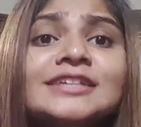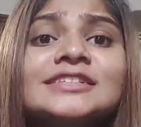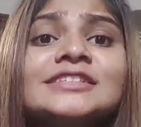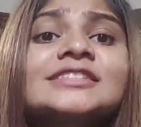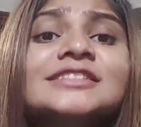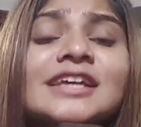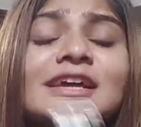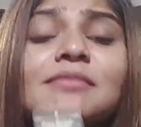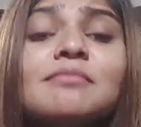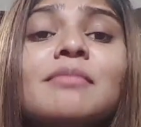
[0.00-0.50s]

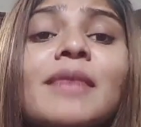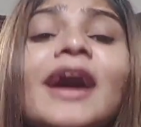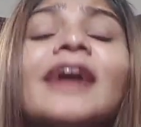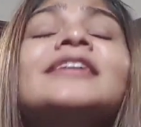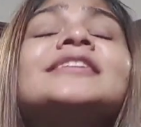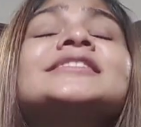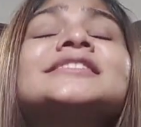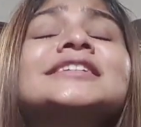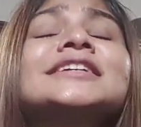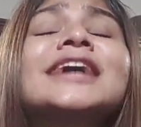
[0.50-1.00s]
is
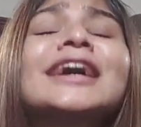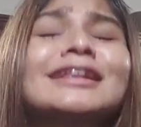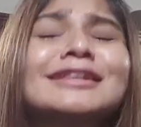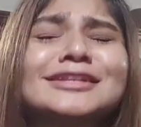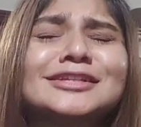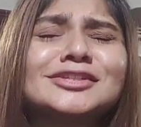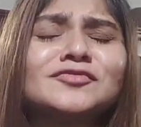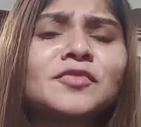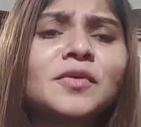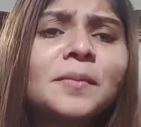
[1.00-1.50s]
embarrassing,
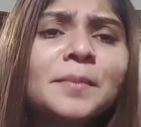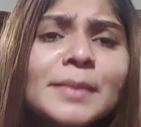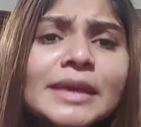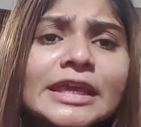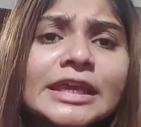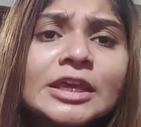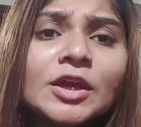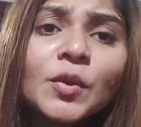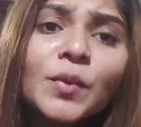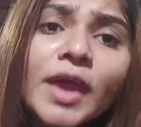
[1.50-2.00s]
at least for
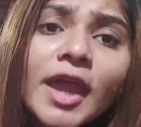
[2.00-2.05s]
me,